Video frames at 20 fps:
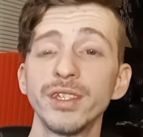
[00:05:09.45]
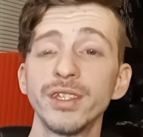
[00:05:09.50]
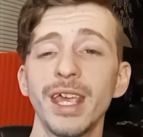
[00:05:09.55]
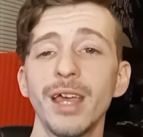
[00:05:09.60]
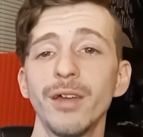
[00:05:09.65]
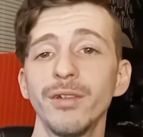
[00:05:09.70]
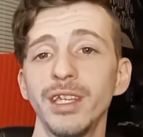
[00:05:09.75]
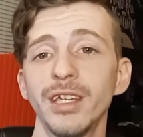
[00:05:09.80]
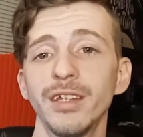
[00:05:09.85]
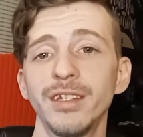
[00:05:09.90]

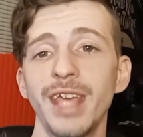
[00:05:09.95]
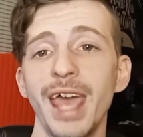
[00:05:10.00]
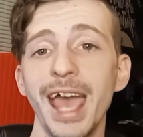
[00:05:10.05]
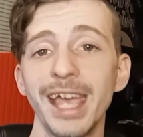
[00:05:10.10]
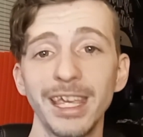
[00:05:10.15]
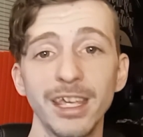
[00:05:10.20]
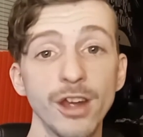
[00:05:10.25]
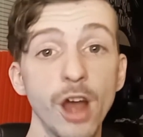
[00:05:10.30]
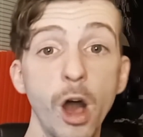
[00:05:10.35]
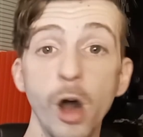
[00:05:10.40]
sounding
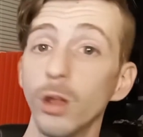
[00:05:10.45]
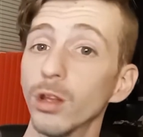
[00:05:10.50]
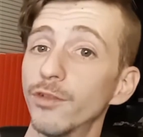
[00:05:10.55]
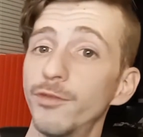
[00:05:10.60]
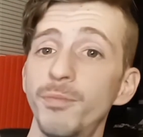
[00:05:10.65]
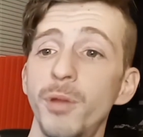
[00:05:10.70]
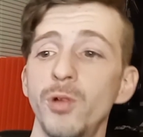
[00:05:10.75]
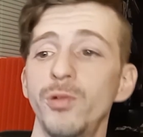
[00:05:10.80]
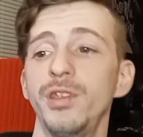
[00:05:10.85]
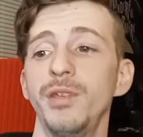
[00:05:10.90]
attack in all
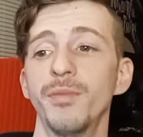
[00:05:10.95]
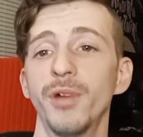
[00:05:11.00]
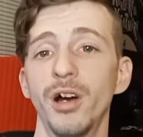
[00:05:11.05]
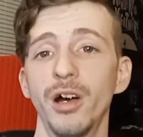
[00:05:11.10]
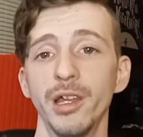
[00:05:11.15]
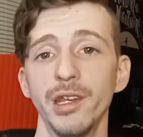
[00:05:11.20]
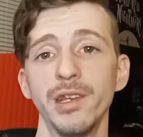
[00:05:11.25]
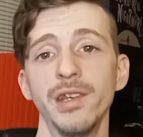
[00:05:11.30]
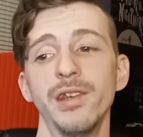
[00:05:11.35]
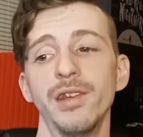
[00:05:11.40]
of
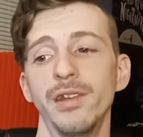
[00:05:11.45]
Pokemon.